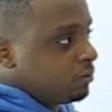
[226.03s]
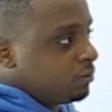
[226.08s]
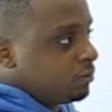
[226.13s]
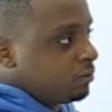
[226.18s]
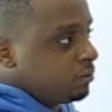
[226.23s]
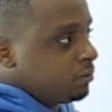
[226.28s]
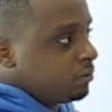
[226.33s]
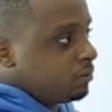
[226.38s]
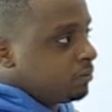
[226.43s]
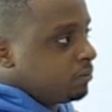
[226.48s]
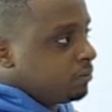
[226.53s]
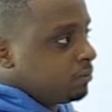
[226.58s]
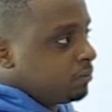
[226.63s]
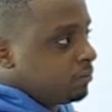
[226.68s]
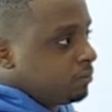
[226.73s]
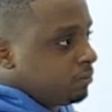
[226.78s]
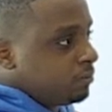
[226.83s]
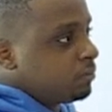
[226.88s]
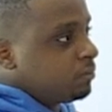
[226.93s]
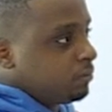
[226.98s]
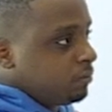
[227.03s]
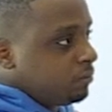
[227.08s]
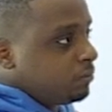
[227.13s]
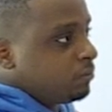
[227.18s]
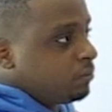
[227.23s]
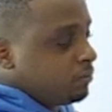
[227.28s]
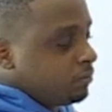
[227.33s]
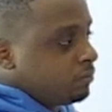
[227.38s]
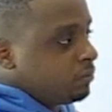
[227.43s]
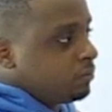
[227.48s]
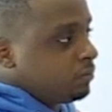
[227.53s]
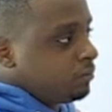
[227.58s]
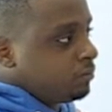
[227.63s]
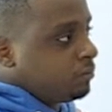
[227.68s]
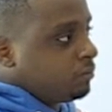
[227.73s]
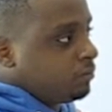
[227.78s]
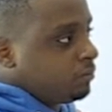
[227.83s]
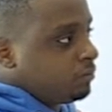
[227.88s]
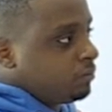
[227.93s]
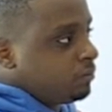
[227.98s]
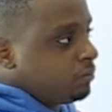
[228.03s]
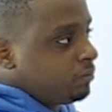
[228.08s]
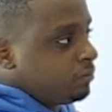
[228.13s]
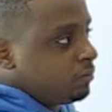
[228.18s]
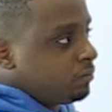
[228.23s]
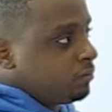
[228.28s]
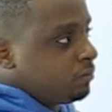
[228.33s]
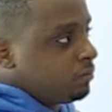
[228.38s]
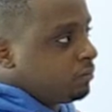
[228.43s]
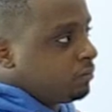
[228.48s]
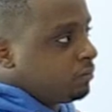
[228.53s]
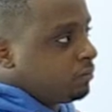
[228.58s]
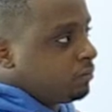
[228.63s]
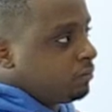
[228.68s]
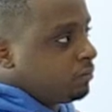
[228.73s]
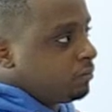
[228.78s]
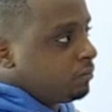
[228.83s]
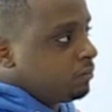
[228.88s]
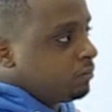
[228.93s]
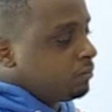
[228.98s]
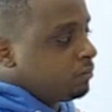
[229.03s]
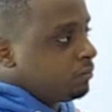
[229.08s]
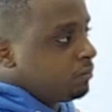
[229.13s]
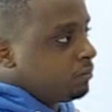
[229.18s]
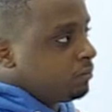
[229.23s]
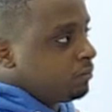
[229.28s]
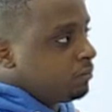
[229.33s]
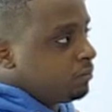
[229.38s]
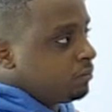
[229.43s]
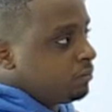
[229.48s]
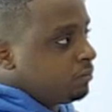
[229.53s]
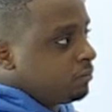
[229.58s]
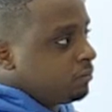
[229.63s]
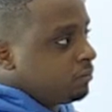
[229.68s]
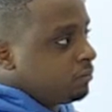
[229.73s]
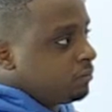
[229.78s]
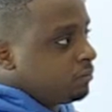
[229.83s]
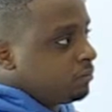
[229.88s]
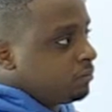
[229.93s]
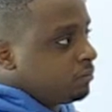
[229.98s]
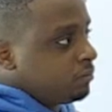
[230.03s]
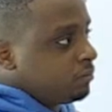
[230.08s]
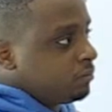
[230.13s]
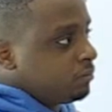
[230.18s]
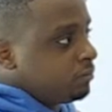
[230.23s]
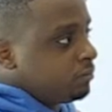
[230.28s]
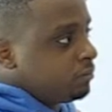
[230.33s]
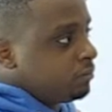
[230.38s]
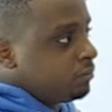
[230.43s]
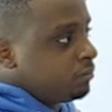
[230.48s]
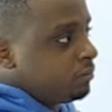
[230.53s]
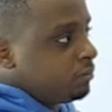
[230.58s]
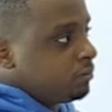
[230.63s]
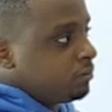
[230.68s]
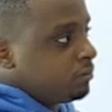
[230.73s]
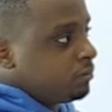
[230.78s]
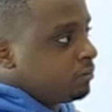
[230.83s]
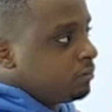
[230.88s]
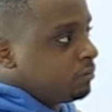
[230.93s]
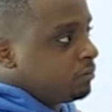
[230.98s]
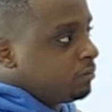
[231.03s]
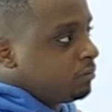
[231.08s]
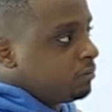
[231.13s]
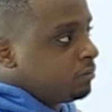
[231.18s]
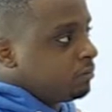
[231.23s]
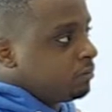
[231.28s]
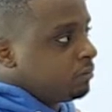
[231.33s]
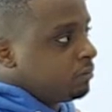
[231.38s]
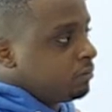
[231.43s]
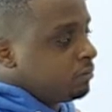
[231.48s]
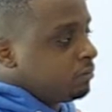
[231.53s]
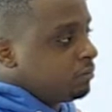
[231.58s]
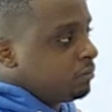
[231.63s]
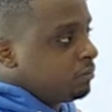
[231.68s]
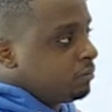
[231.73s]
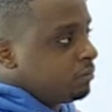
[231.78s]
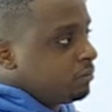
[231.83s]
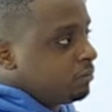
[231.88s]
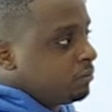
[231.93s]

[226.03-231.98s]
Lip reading: No words are spoken by the person on screen.